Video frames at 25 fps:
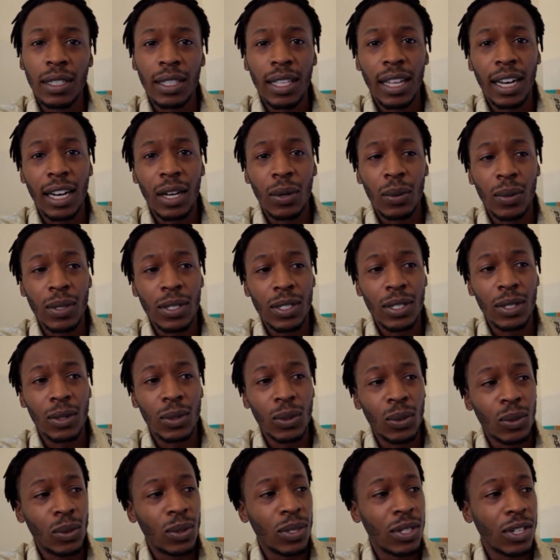that I was a
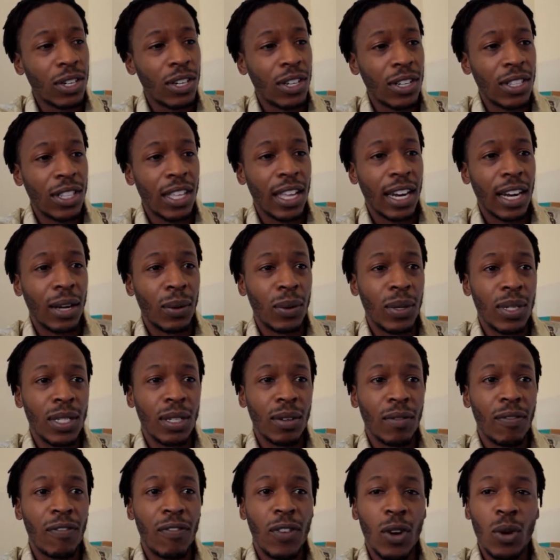loser, that I was
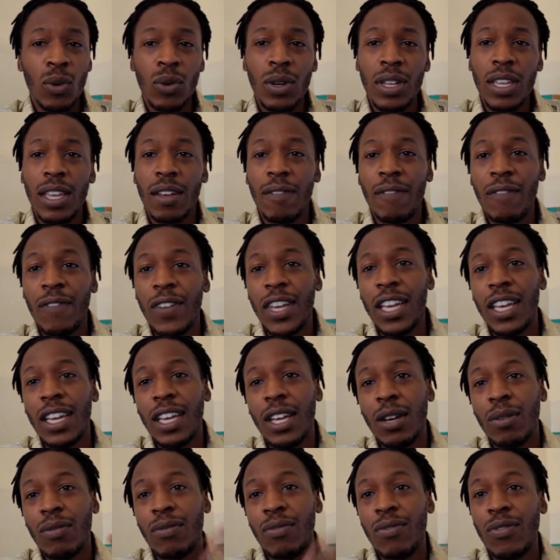a phony, a
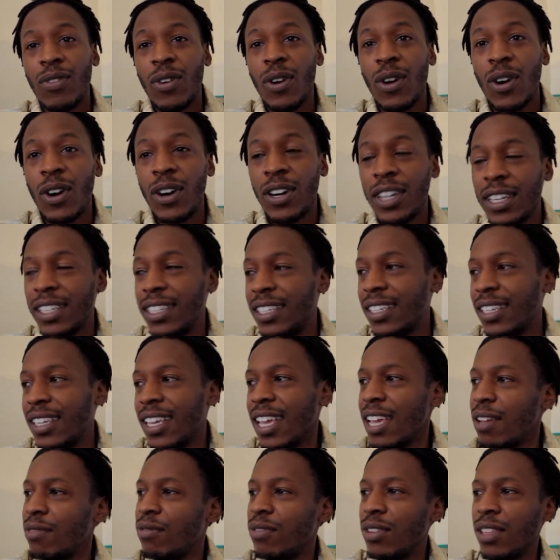fake, a fraud,
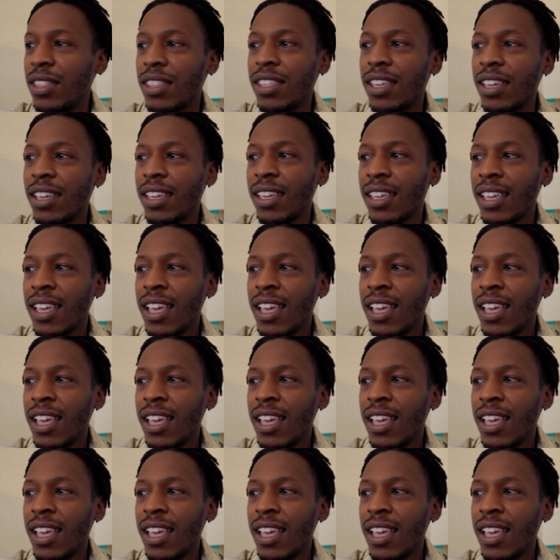everything.